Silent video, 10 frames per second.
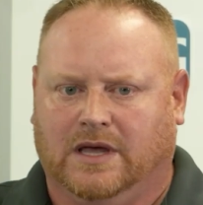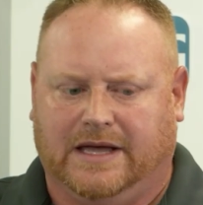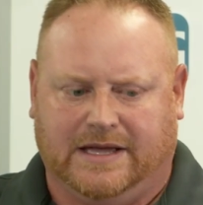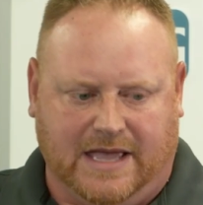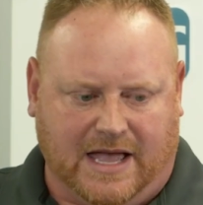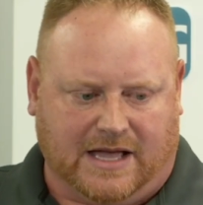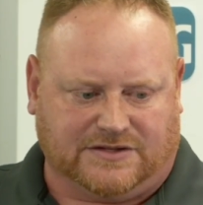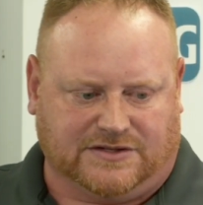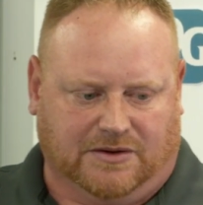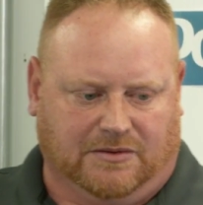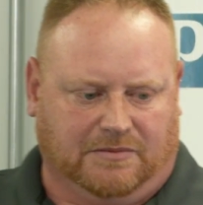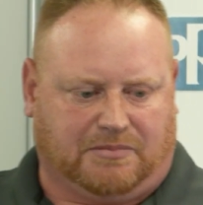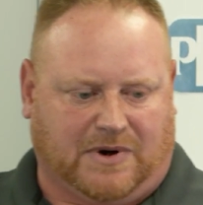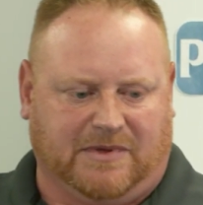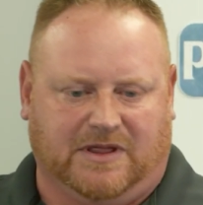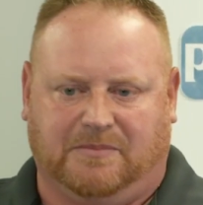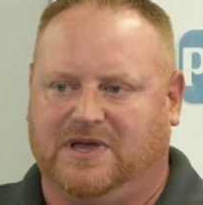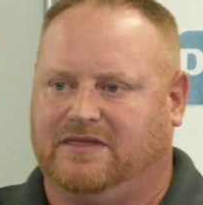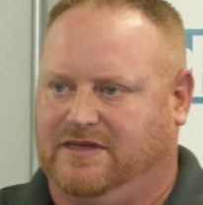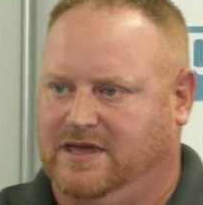Uh, yeah, so probably the
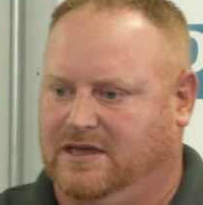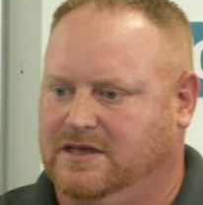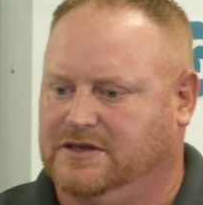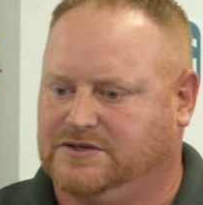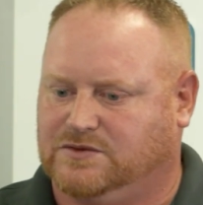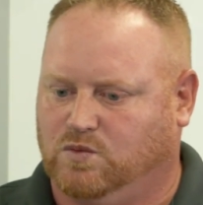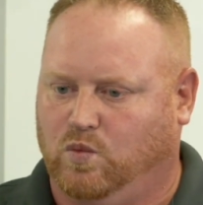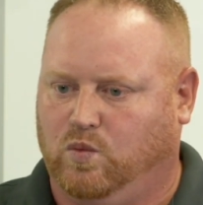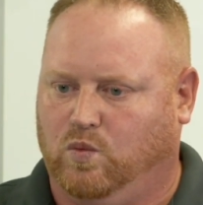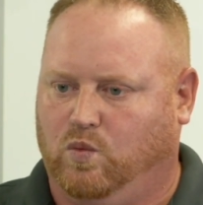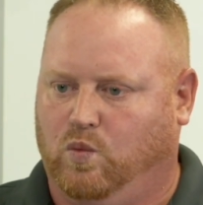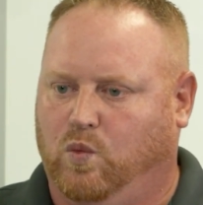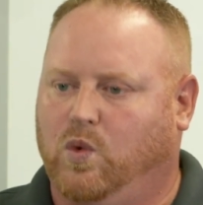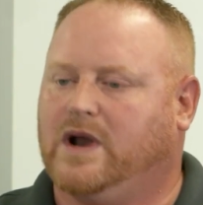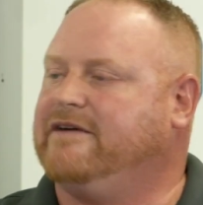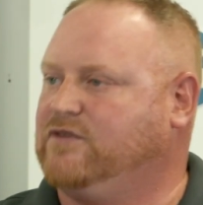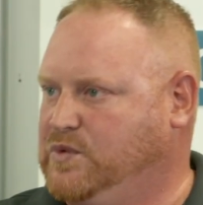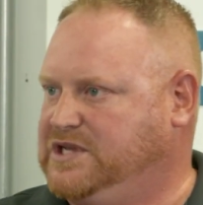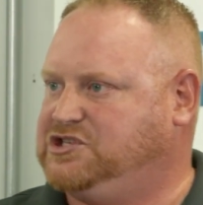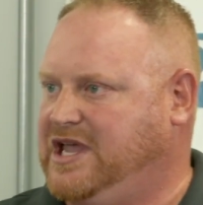big thing is whatever
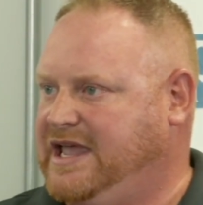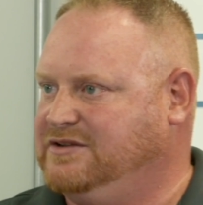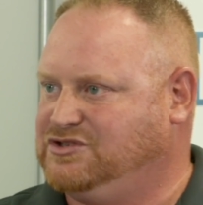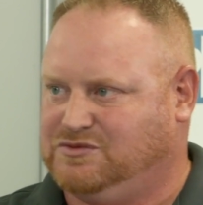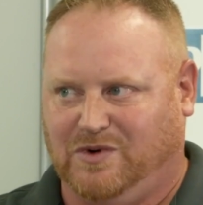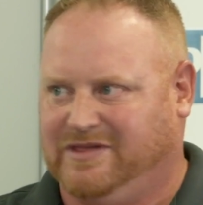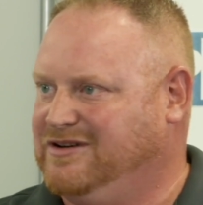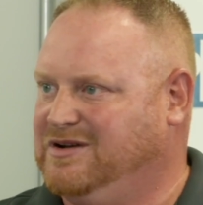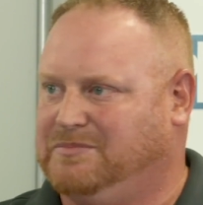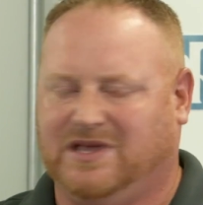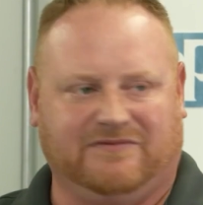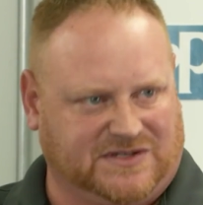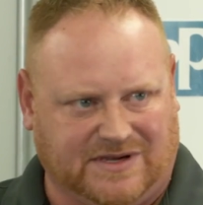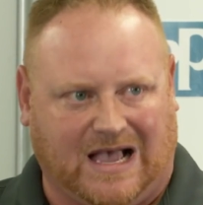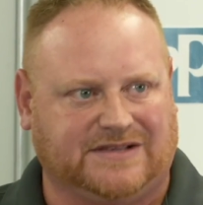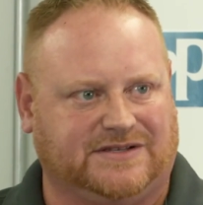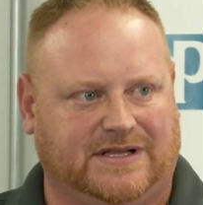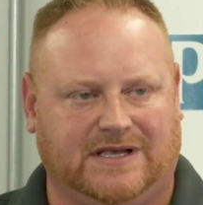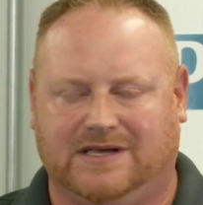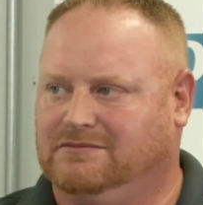we change, whether it be
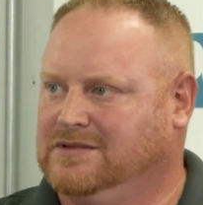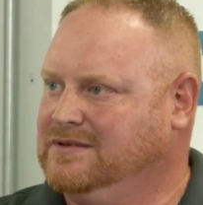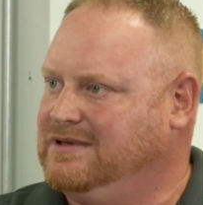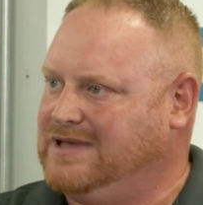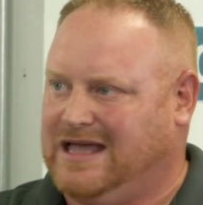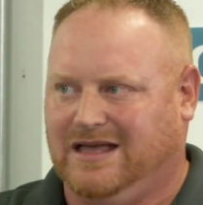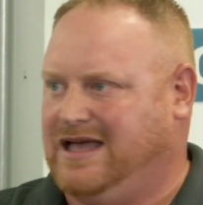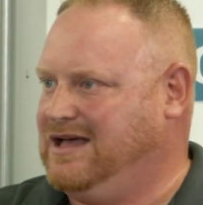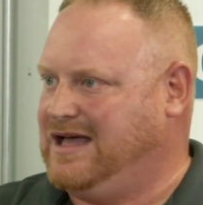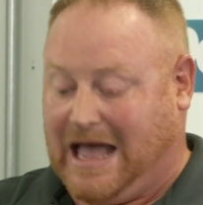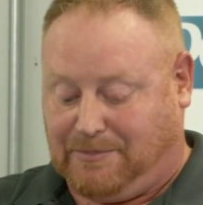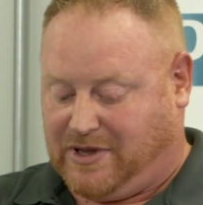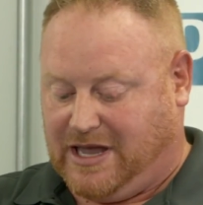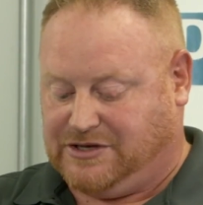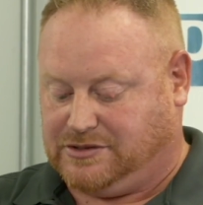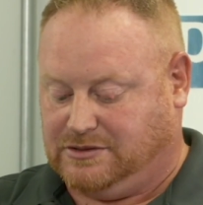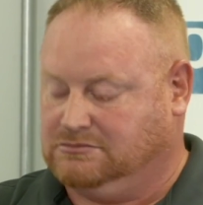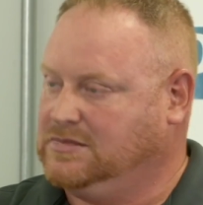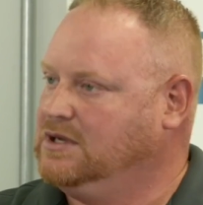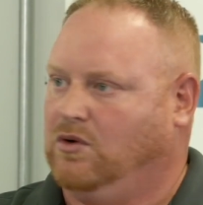viscosity, uh,
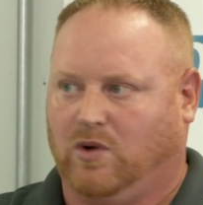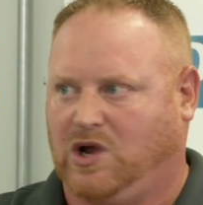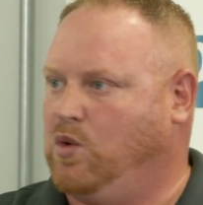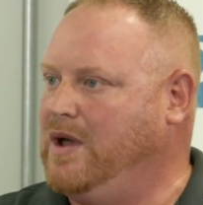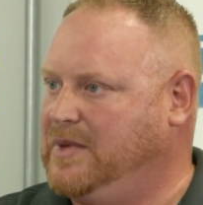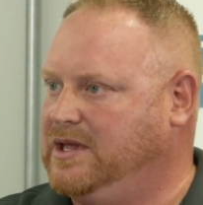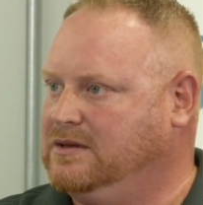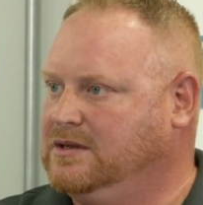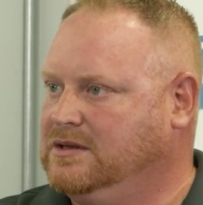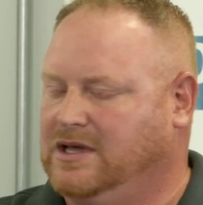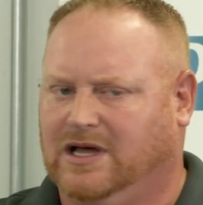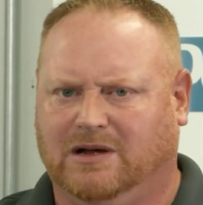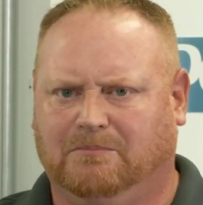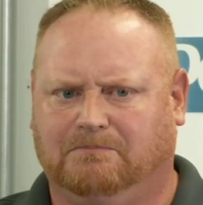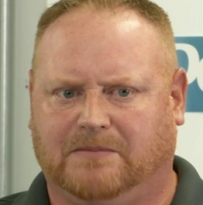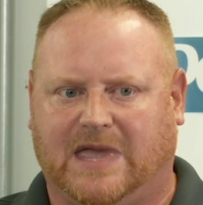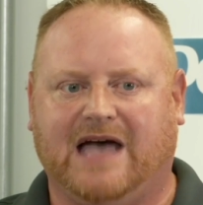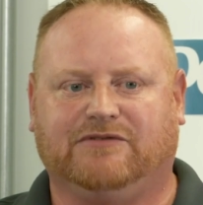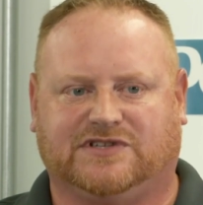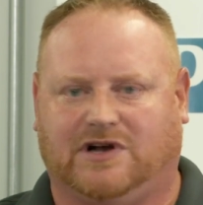application, or equipment, um,
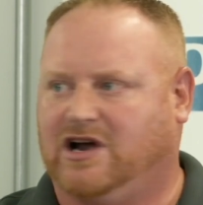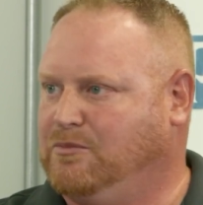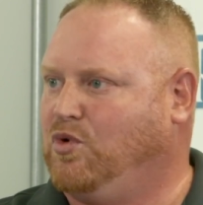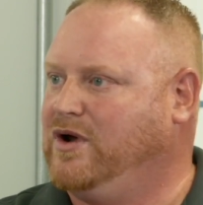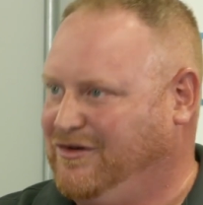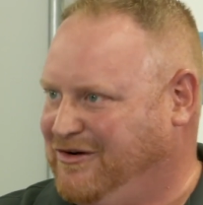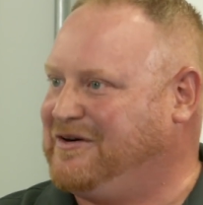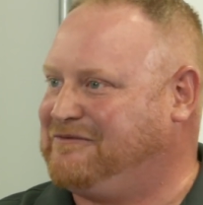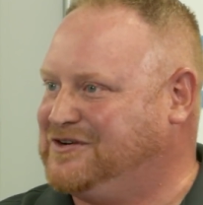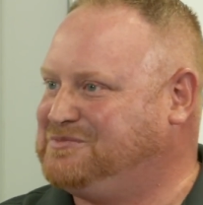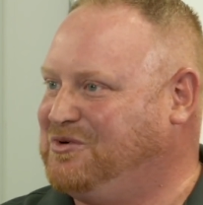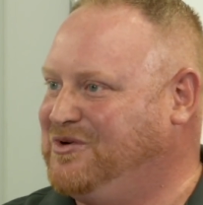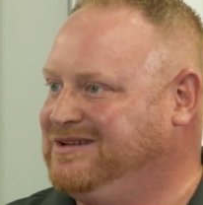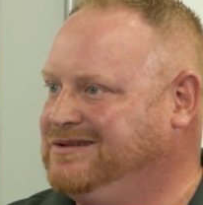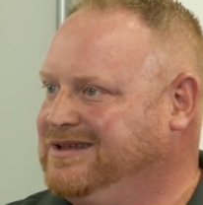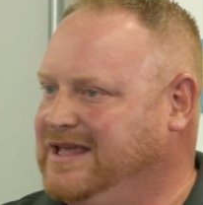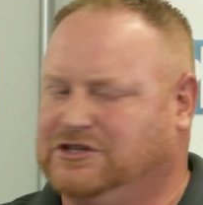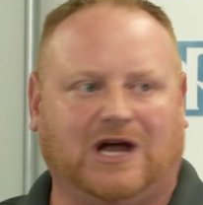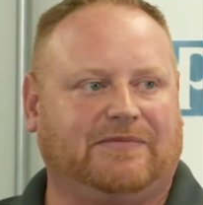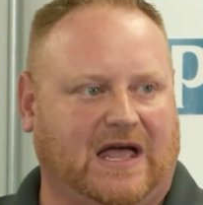have a starting point or a reference point
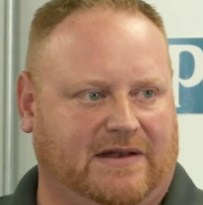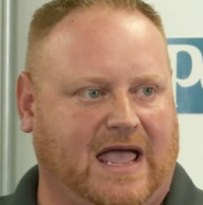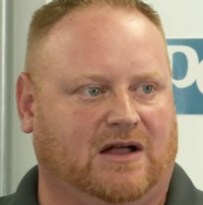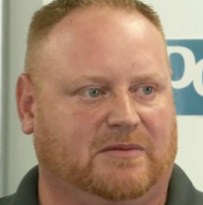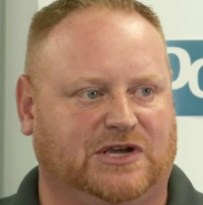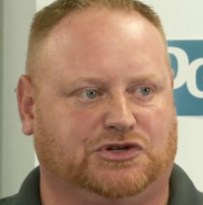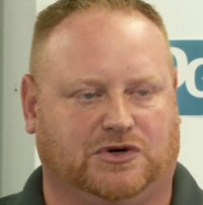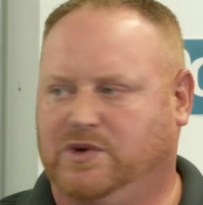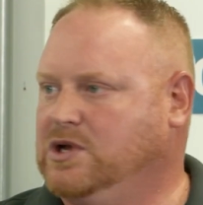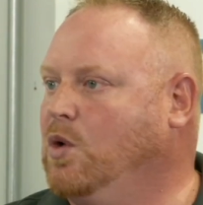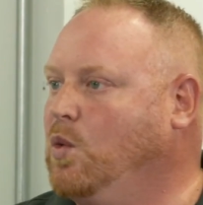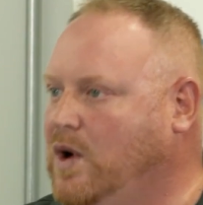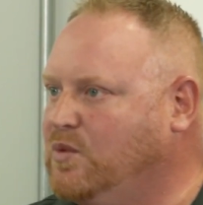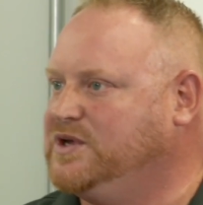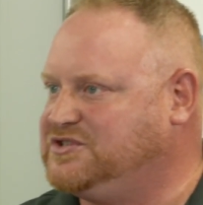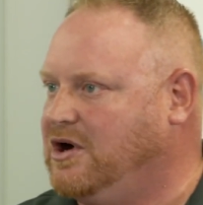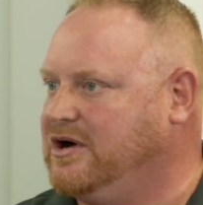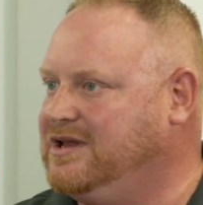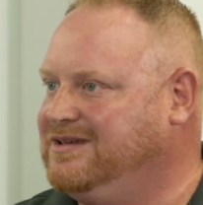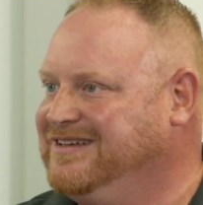and jot that down to make sure we know where we
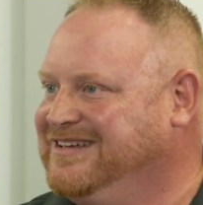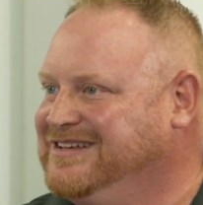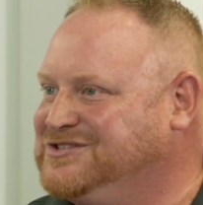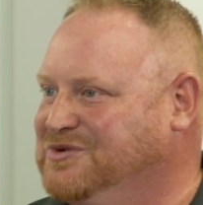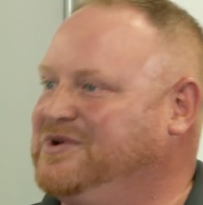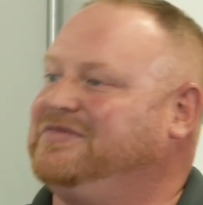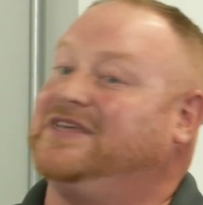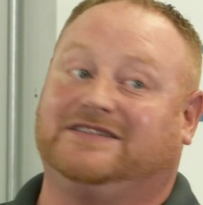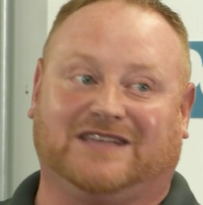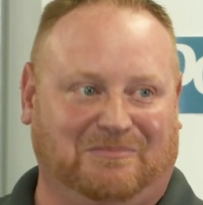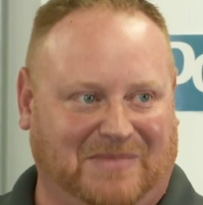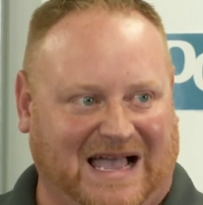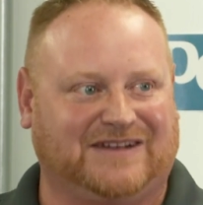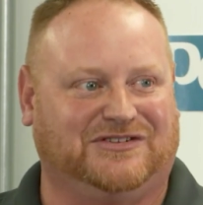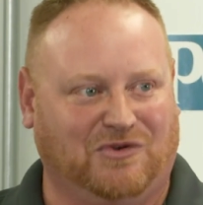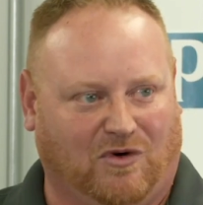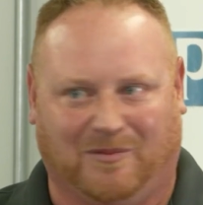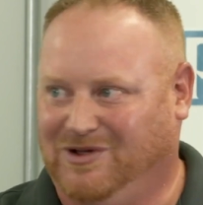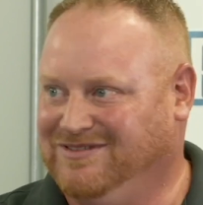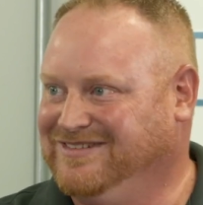started. So when things come back to
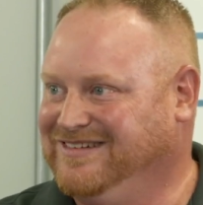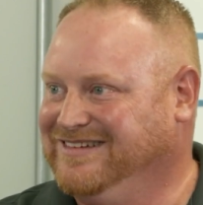normal,